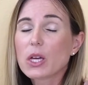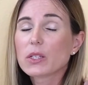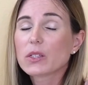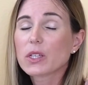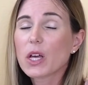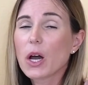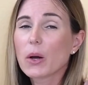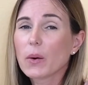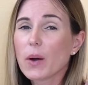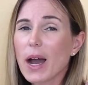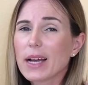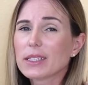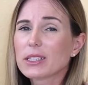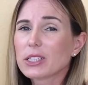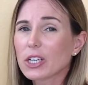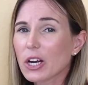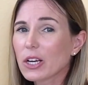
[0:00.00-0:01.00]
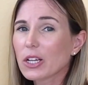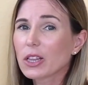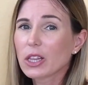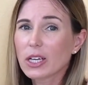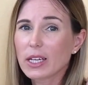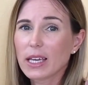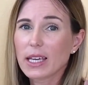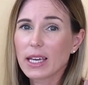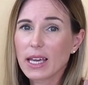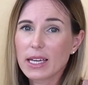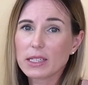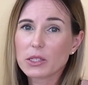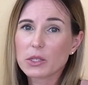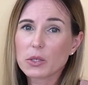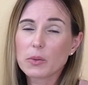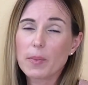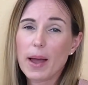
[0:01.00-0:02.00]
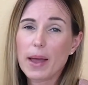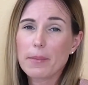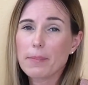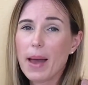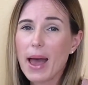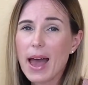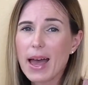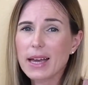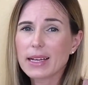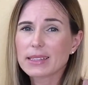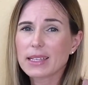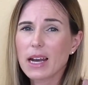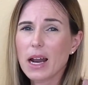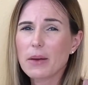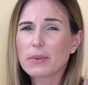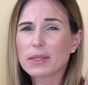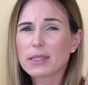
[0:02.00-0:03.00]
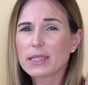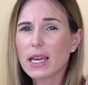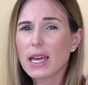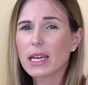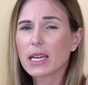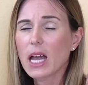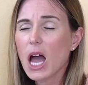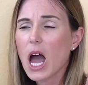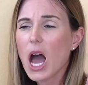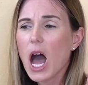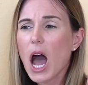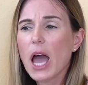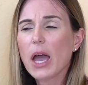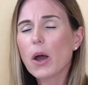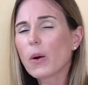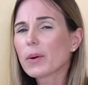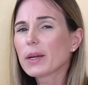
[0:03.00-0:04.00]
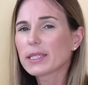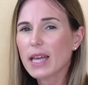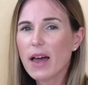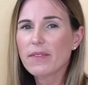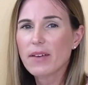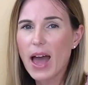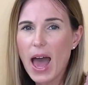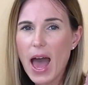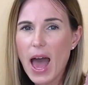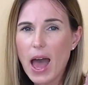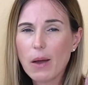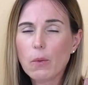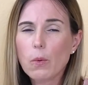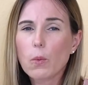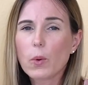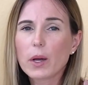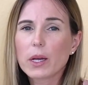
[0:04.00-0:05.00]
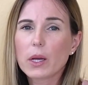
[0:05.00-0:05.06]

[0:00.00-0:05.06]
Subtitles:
So I started looking into my bags, and I was like, I always have a hat.